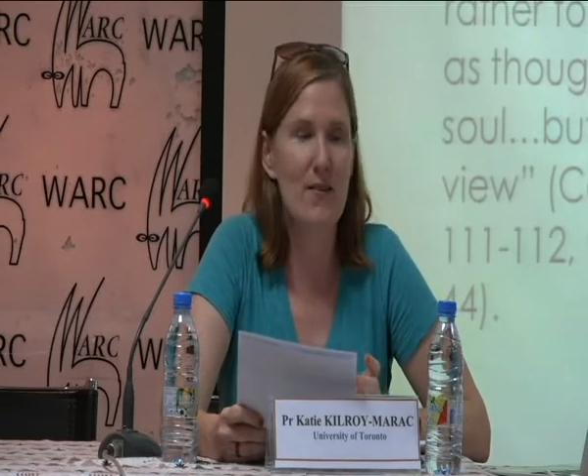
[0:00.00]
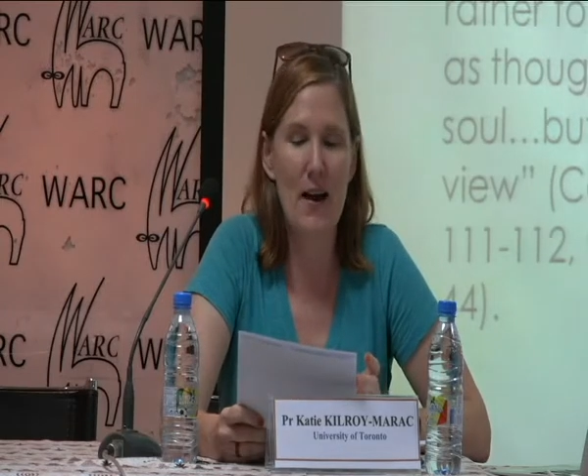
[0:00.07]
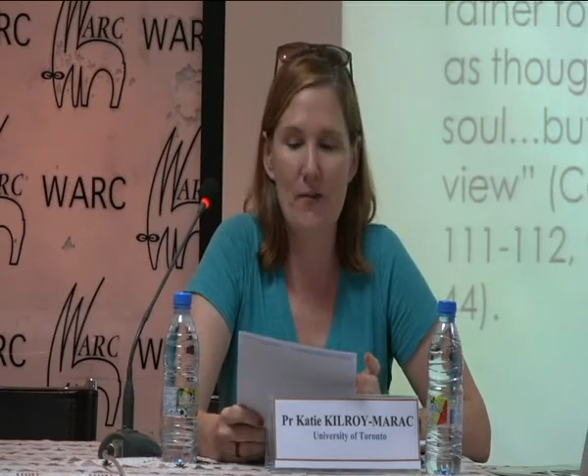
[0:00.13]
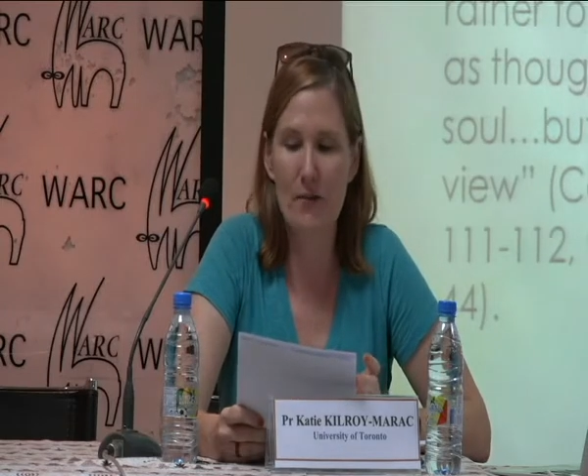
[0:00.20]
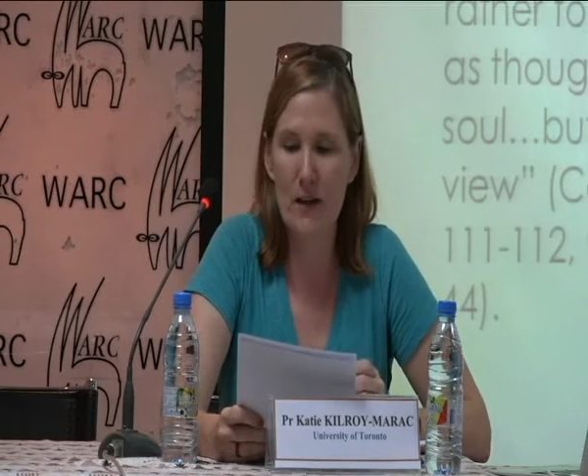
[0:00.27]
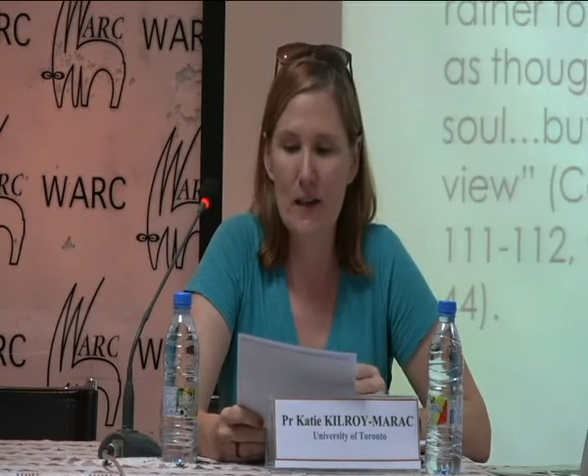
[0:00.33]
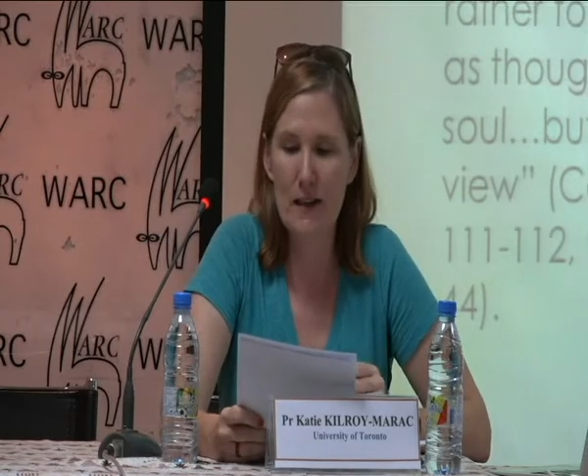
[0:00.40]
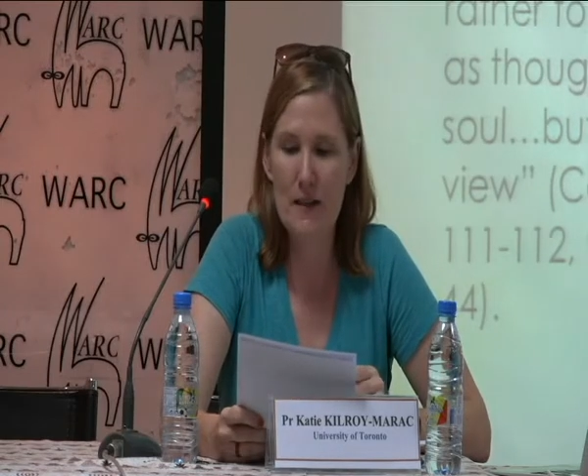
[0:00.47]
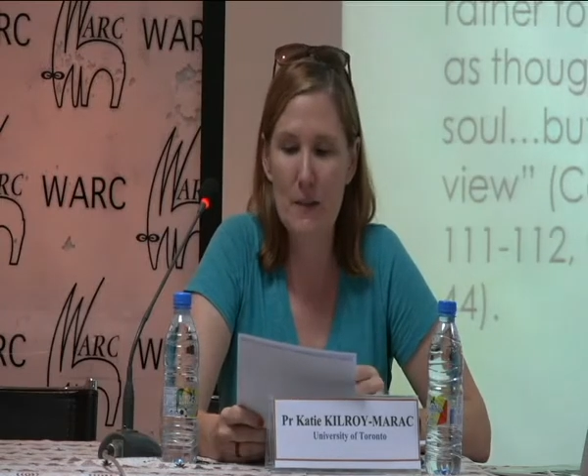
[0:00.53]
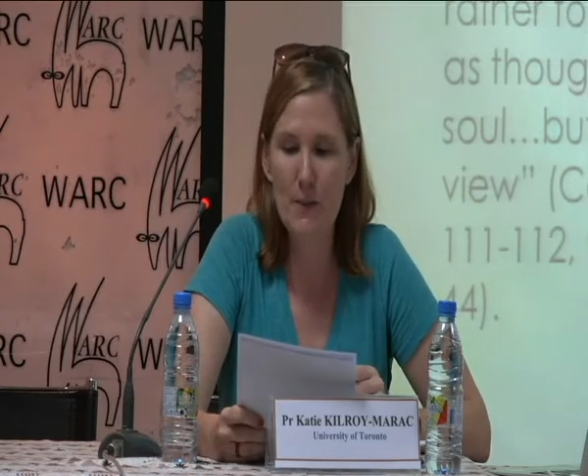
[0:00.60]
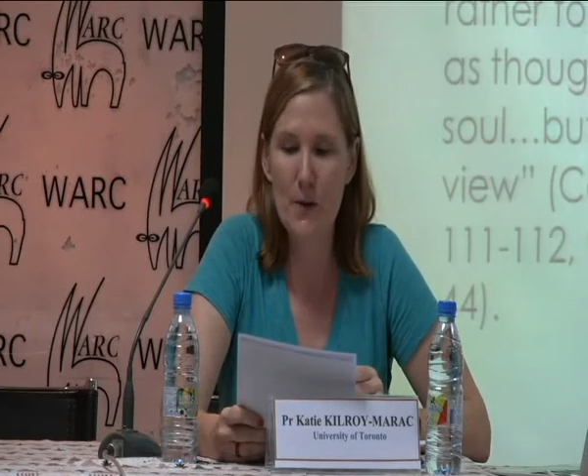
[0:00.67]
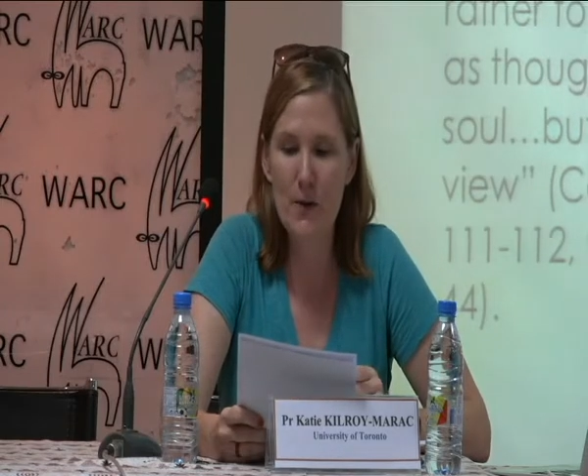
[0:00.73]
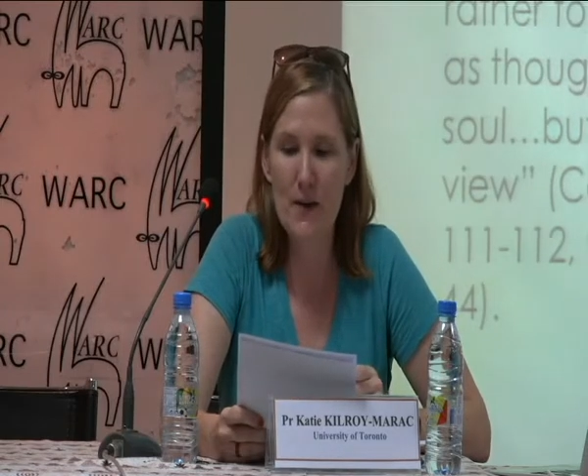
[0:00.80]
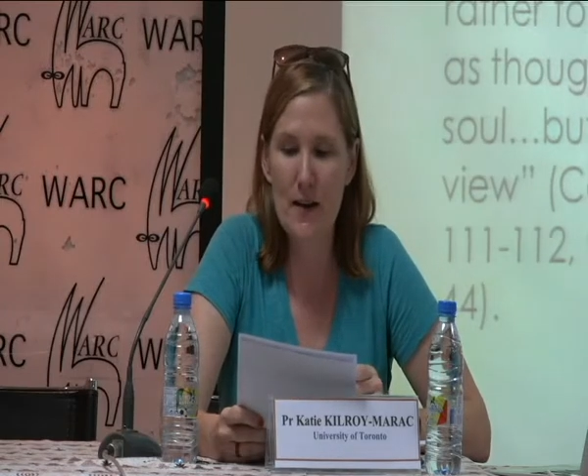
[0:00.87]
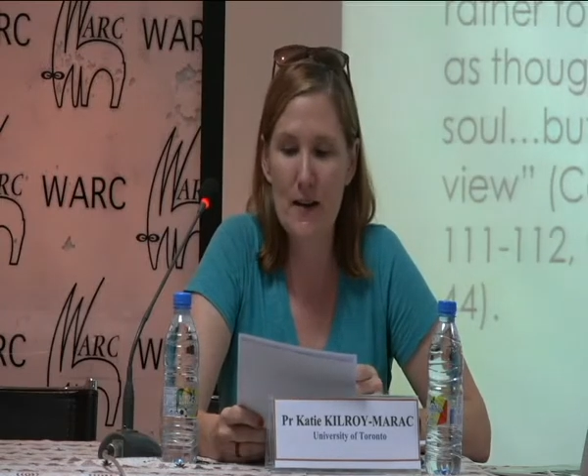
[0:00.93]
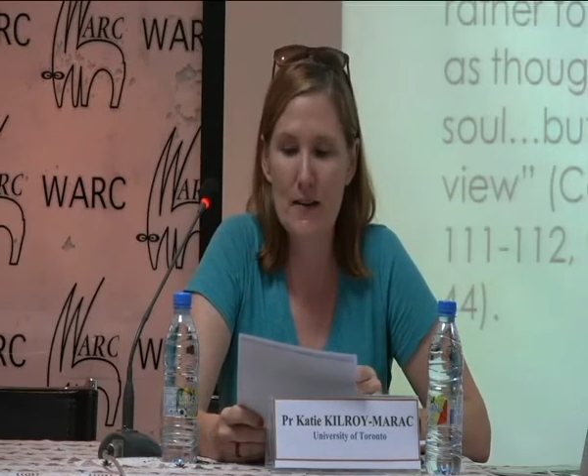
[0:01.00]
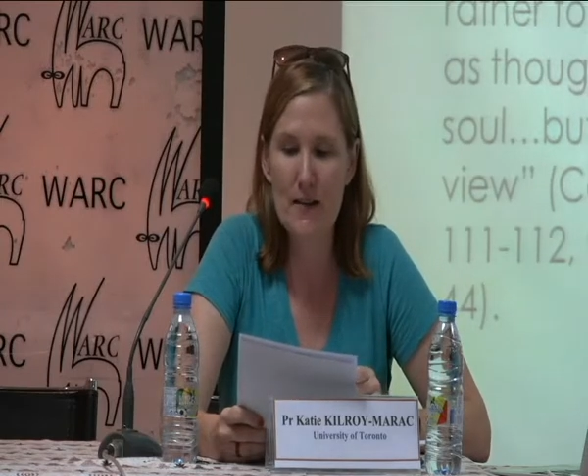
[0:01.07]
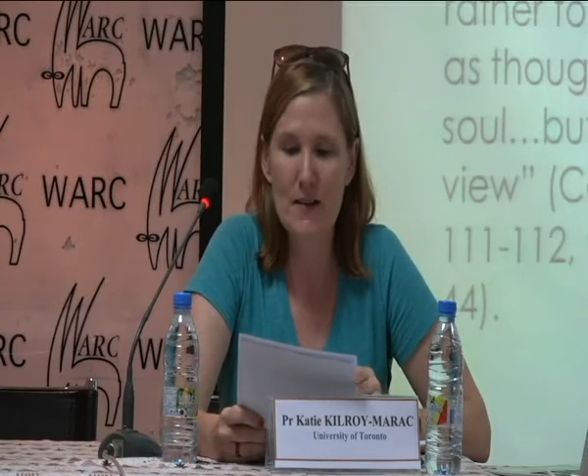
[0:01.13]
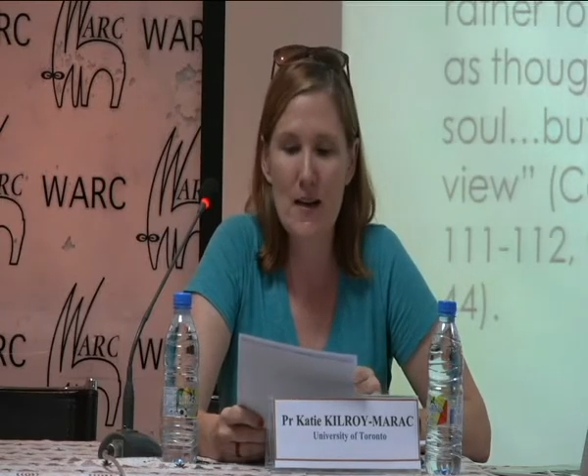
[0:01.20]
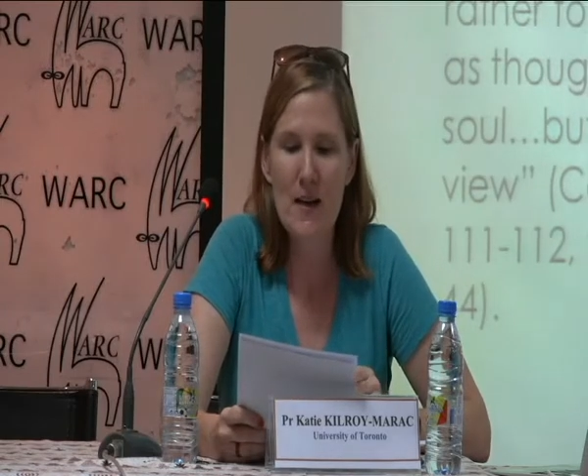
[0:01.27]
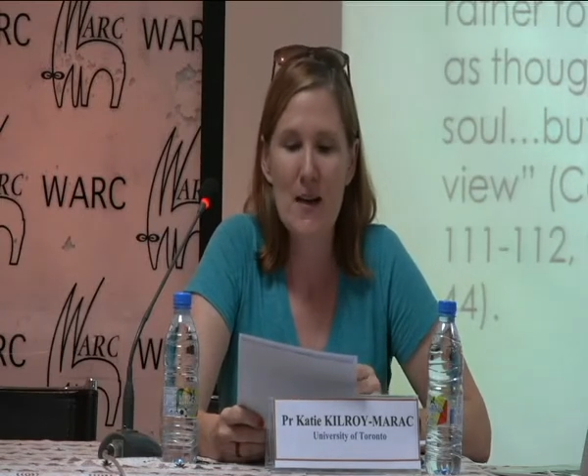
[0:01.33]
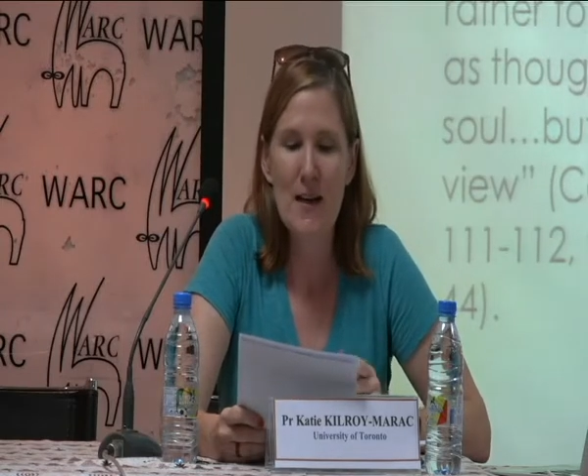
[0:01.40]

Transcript: African experience.